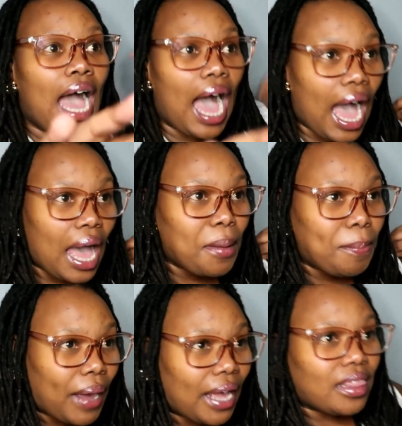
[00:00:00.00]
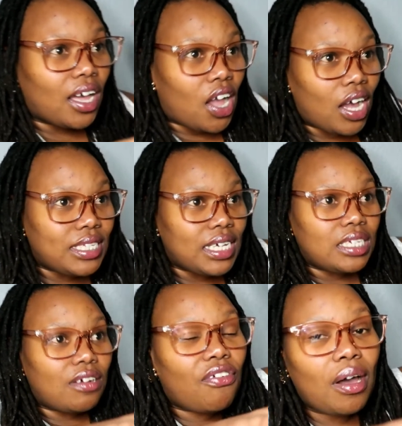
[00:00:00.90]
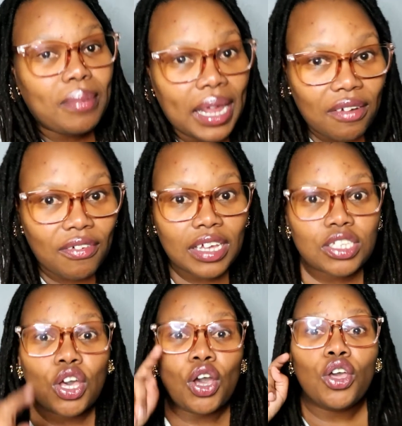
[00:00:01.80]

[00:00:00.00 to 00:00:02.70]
I'm buying the content from Netflix.